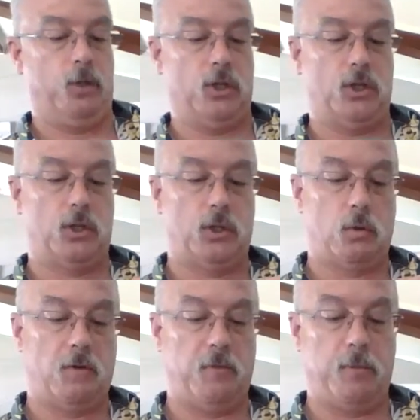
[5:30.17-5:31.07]
Just
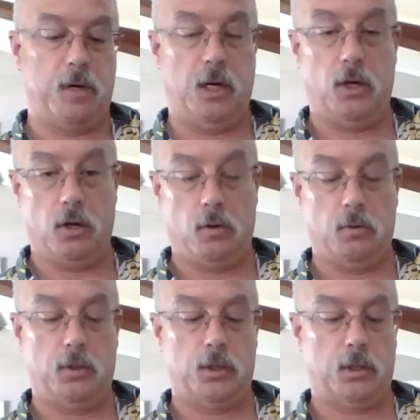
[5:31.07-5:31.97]
so everybody
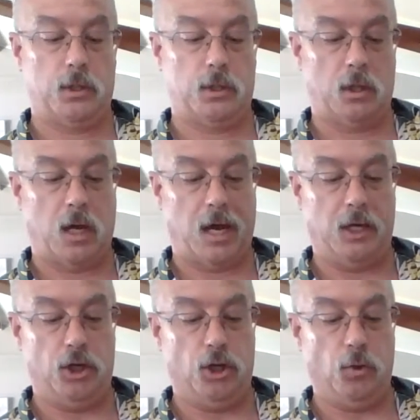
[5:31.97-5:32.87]
knows,
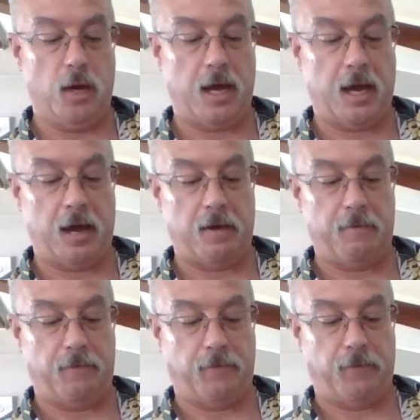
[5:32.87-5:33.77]
I do
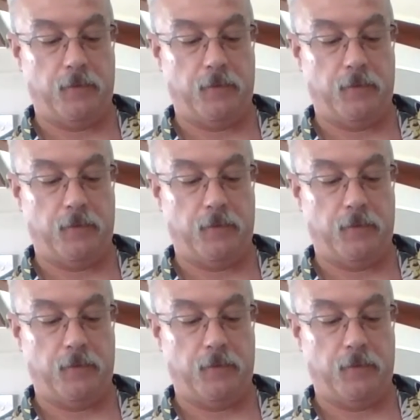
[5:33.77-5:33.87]
have